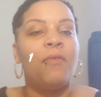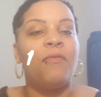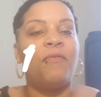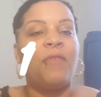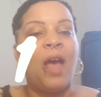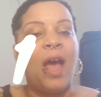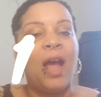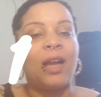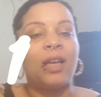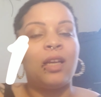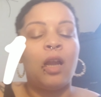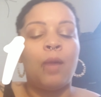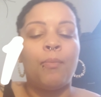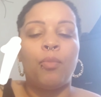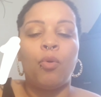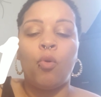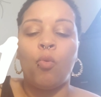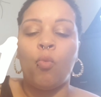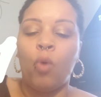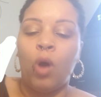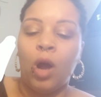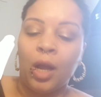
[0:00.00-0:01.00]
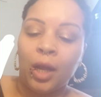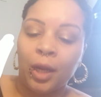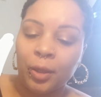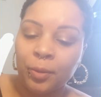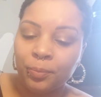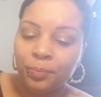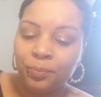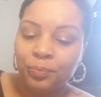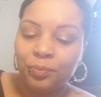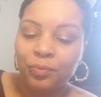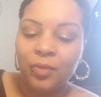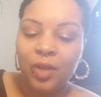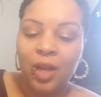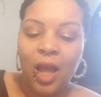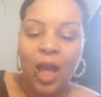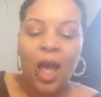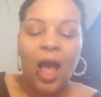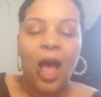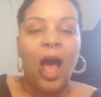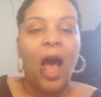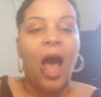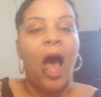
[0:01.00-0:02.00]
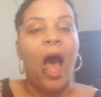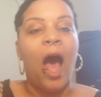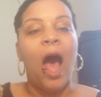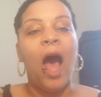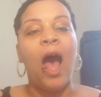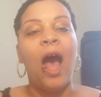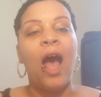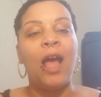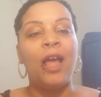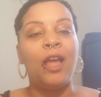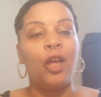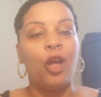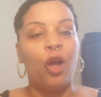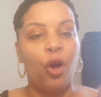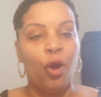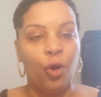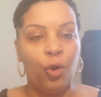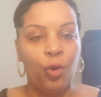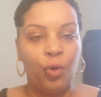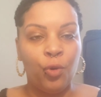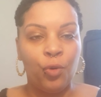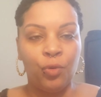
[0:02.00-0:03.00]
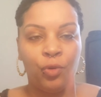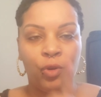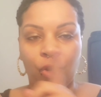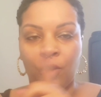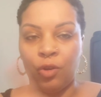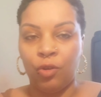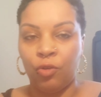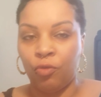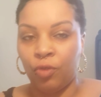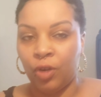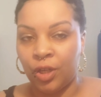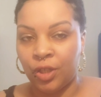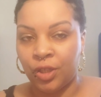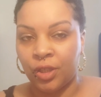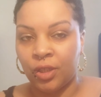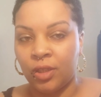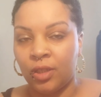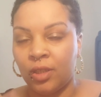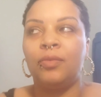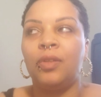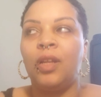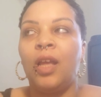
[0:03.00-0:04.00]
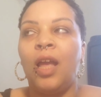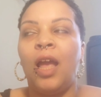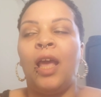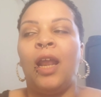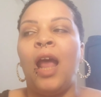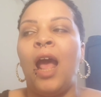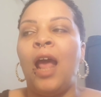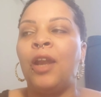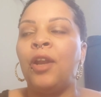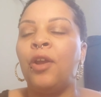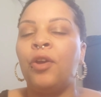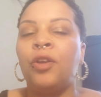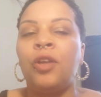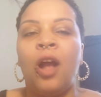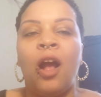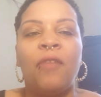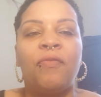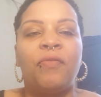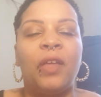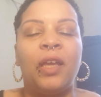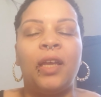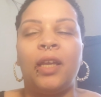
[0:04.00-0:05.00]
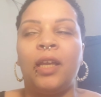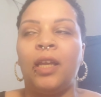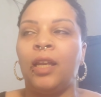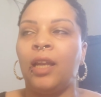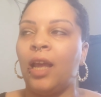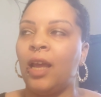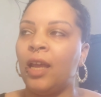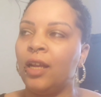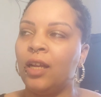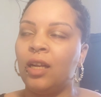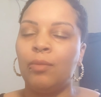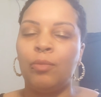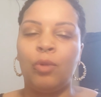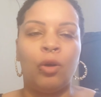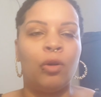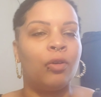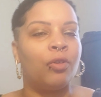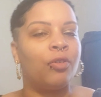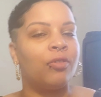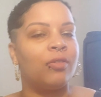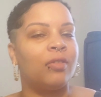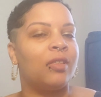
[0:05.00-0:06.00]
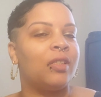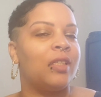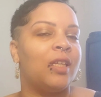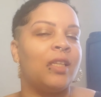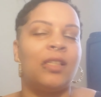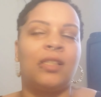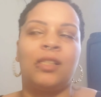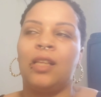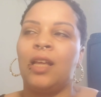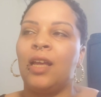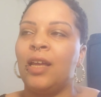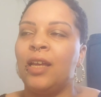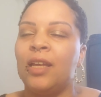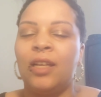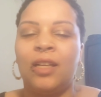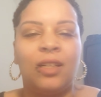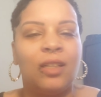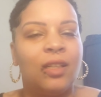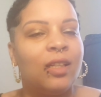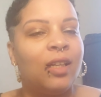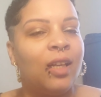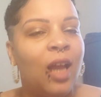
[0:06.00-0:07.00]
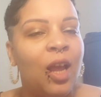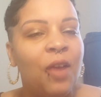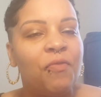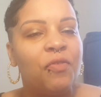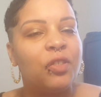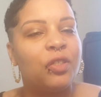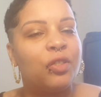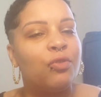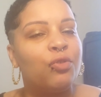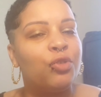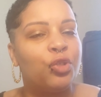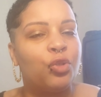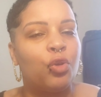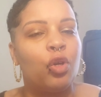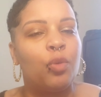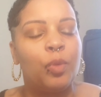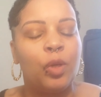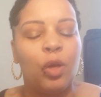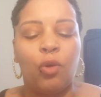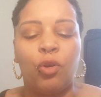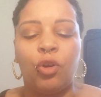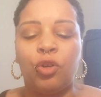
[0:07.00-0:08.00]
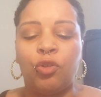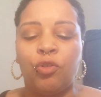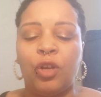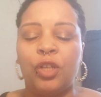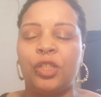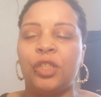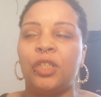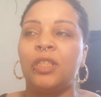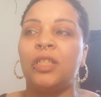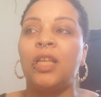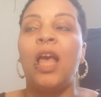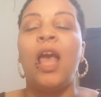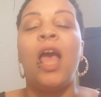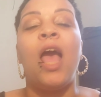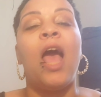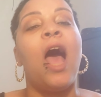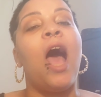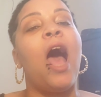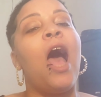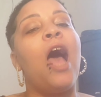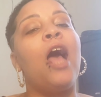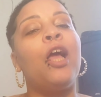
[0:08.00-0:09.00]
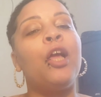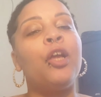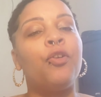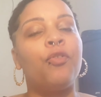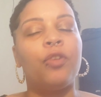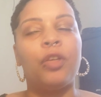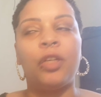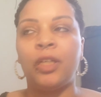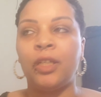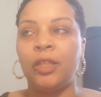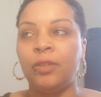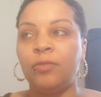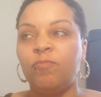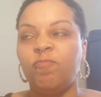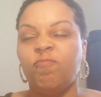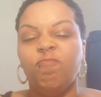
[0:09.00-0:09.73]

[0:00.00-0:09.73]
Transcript: Fact number one. I hold grudges. And I know y'all thinking like, come on, sis, like, Life is too short to be holding grudges. I agree.